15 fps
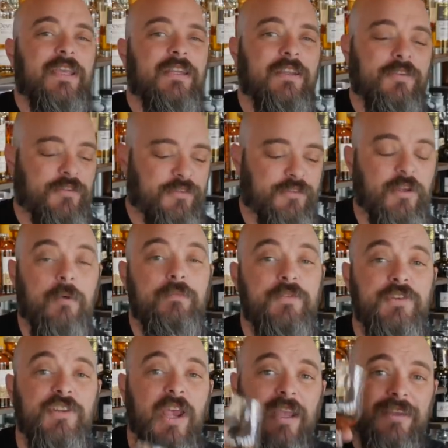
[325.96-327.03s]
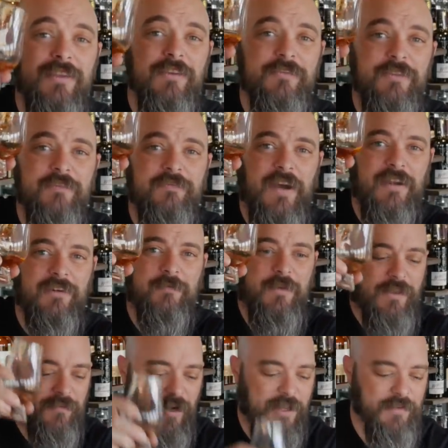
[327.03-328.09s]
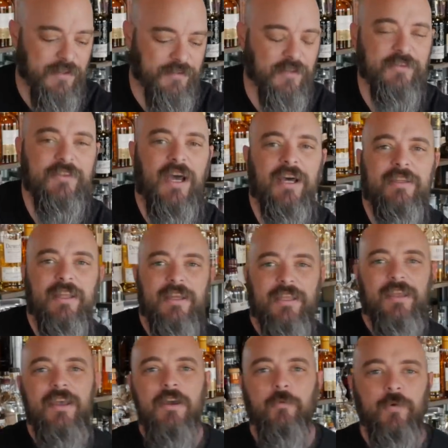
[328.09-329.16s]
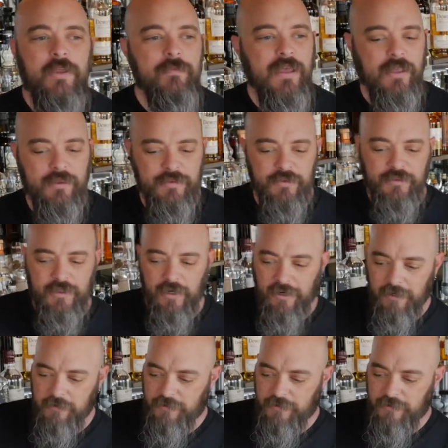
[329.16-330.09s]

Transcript: in a subjective environment, right? Yes. This is not like, we make this car,